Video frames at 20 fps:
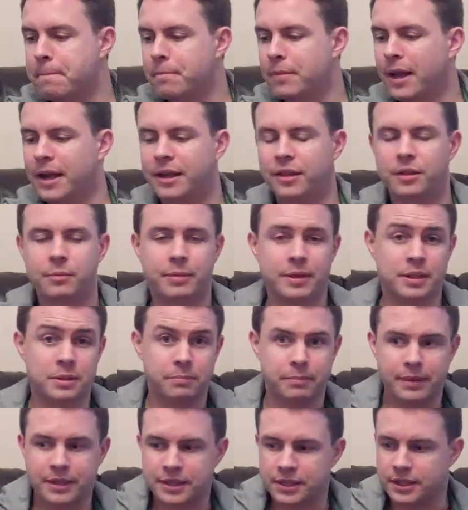and other bits
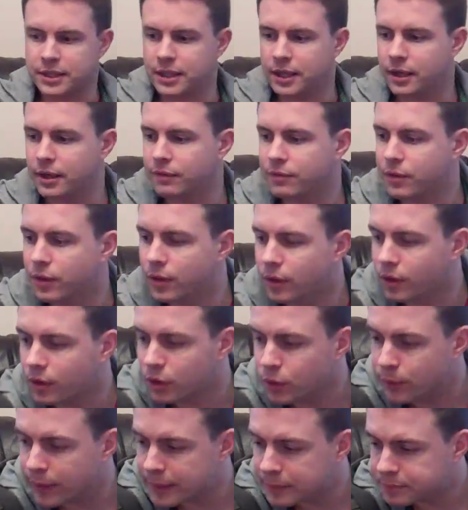and pieces that I've got along
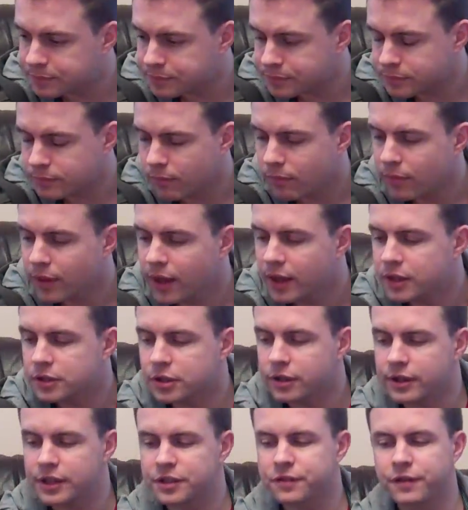the way.
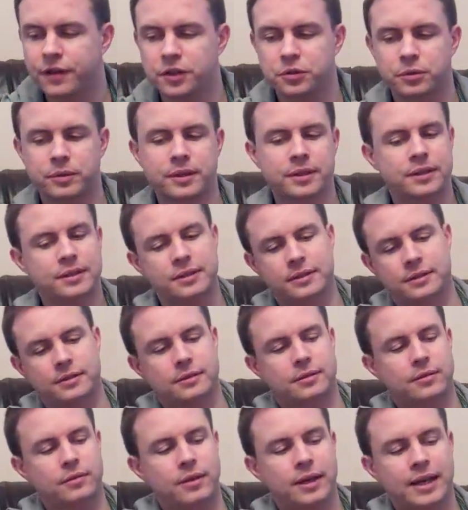So this first one,
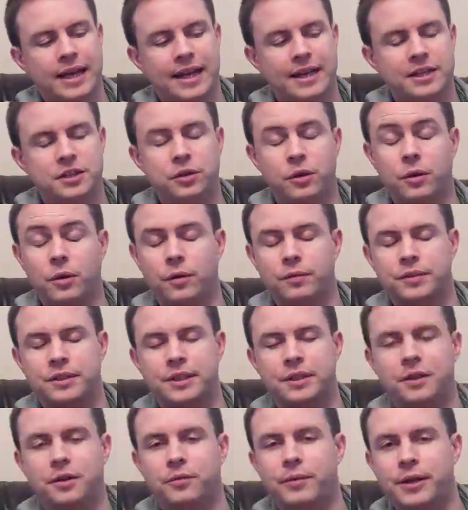again, it's
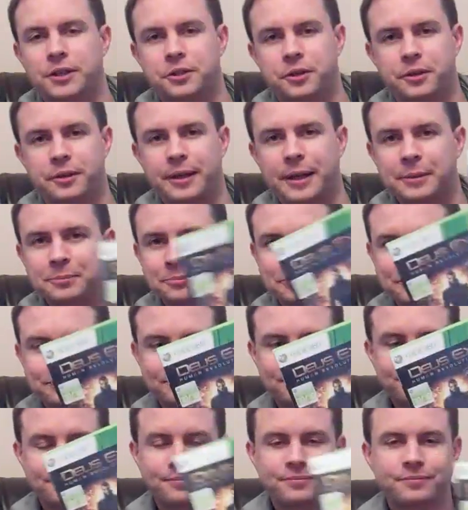obviously not a retro game.
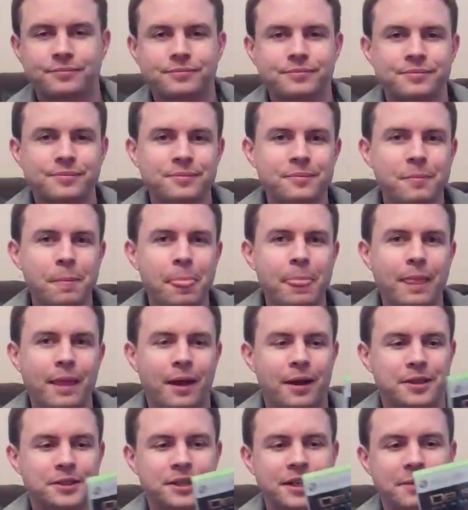
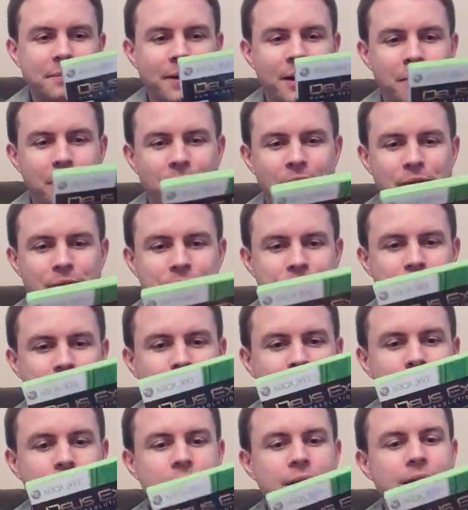It's only about a month or
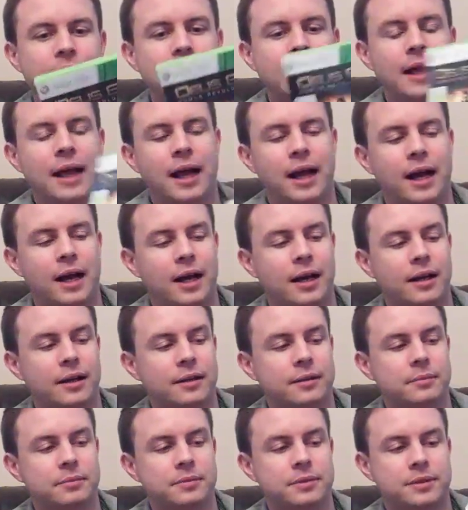two old.
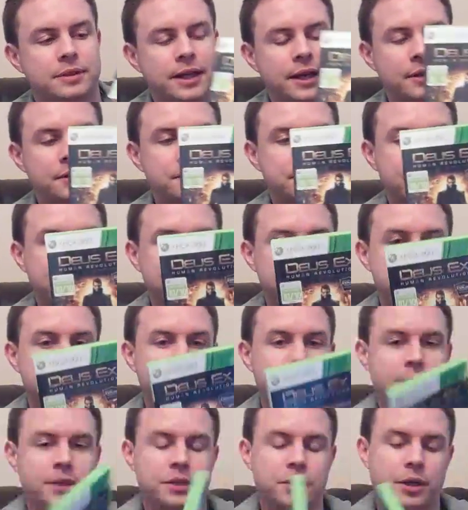Deus Ex,
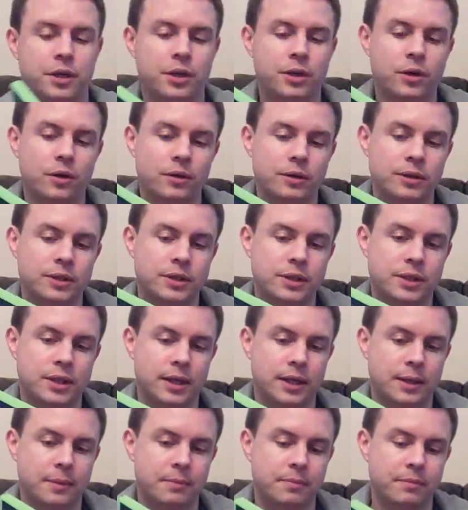which I got
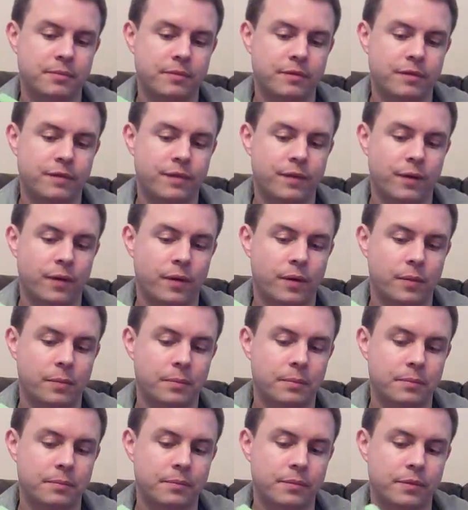
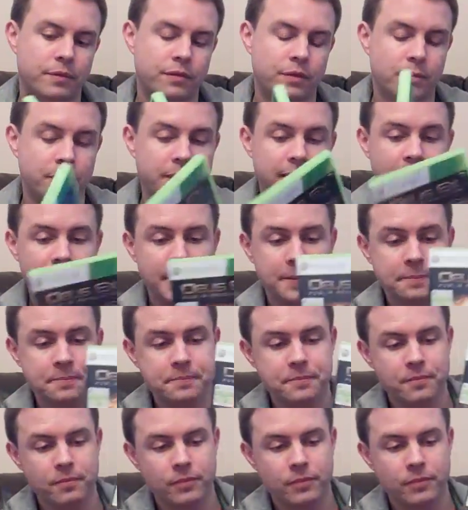from Game.